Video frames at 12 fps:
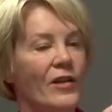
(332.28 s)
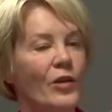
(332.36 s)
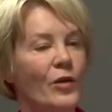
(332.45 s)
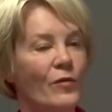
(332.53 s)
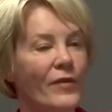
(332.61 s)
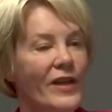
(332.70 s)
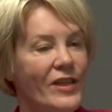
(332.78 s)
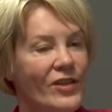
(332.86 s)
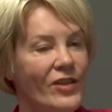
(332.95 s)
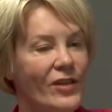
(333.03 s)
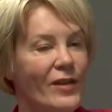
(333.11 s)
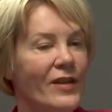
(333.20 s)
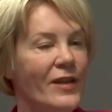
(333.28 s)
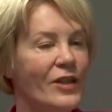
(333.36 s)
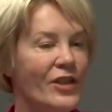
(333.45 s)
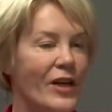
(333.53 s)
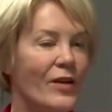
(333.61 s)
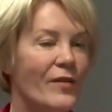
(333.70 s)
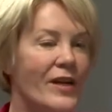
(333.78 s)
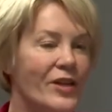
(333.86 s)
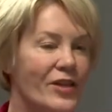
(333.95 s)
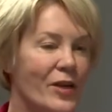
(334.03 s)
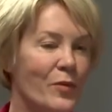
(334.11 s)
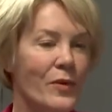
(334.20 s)
you reach a
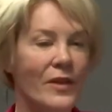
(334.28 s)
generation,